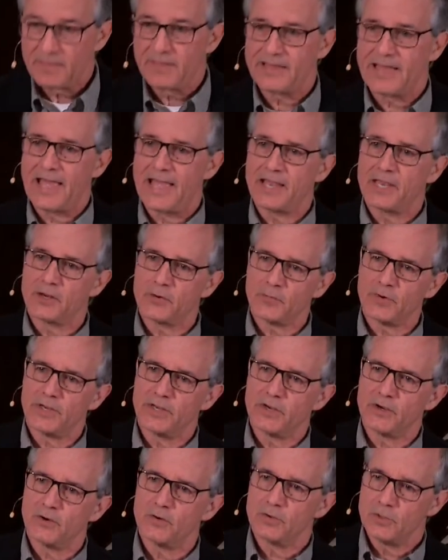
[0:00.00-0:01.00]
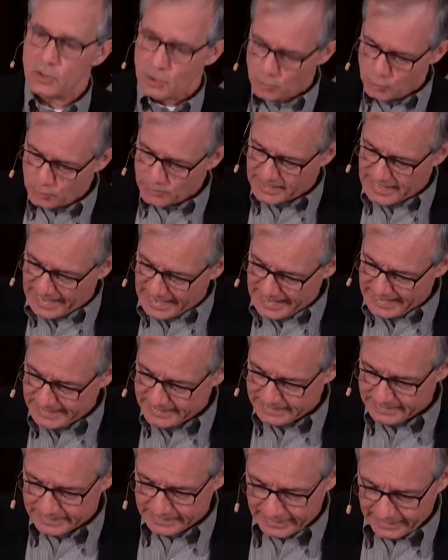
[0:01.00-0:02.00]
the angrier you
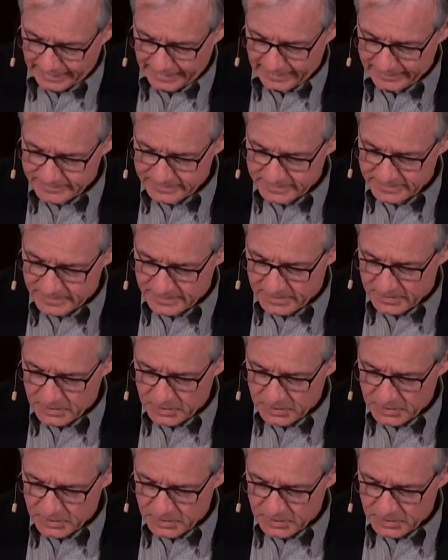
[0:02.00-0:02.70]
can get.